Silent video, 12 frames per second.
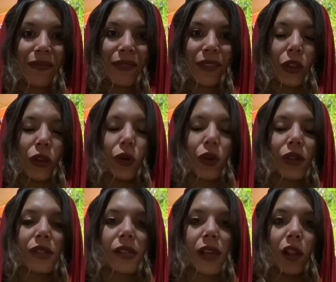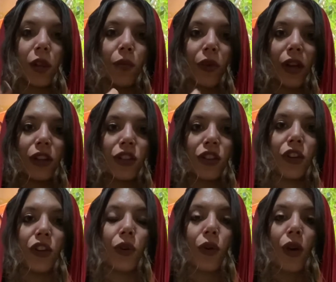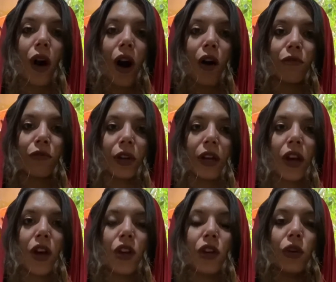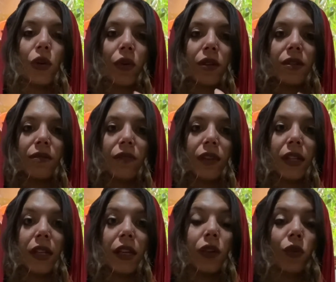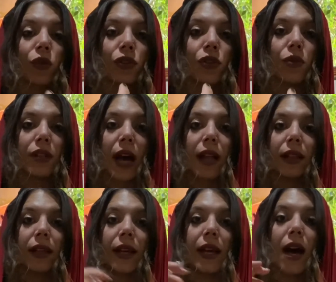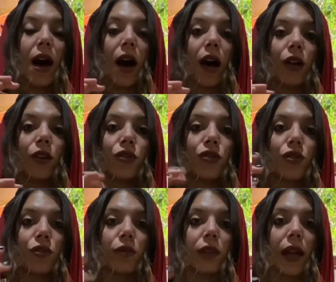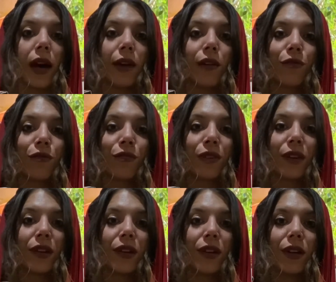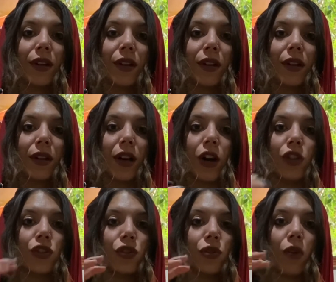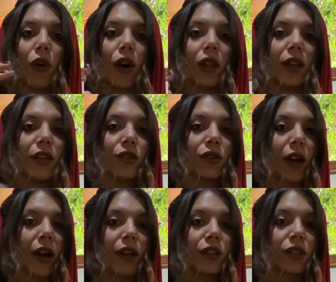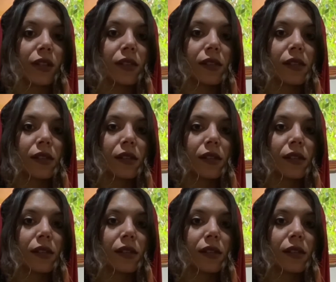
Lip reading: your celebration, your offering, your divinity, your totality unto life, unto all interactions,